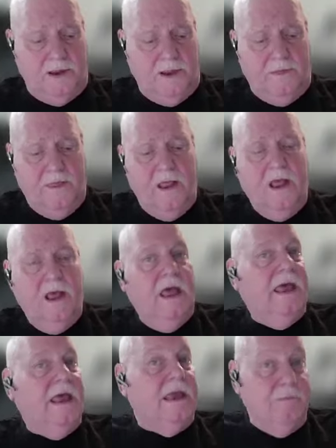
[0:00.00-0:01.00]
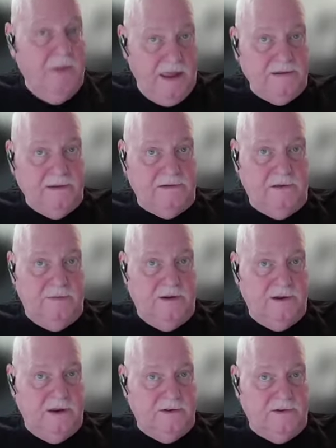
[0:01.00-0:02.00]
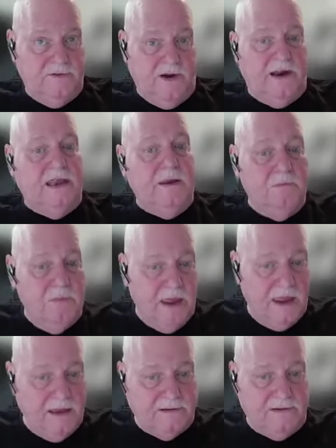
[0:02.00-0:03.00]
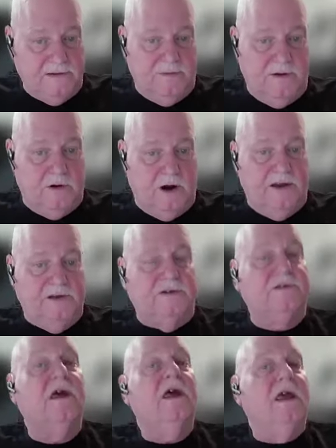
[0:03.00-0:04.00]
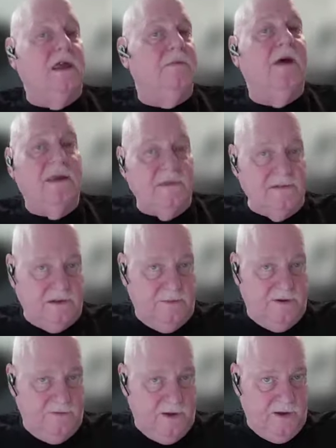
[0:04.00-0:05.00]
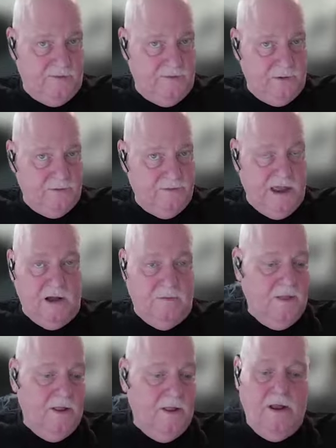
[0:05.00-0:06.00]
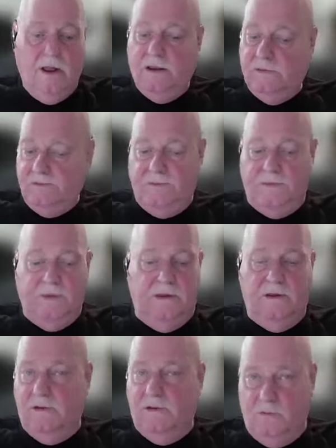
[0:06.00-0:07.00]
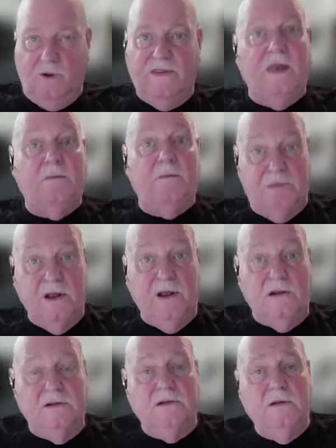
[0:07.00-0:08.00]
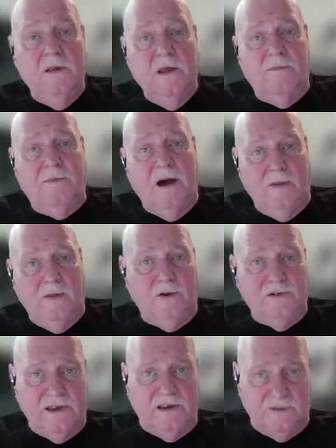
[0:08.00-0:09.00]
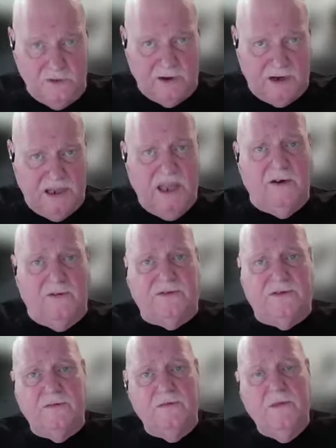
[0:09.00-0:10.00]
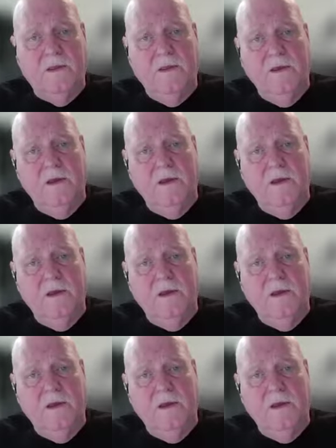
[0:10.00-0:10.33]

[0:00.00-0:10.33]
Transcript: born again, he makes us to be justified, he makes us to be righteous, he makes us to be faithful. Now we then build upon those things. Those are gifts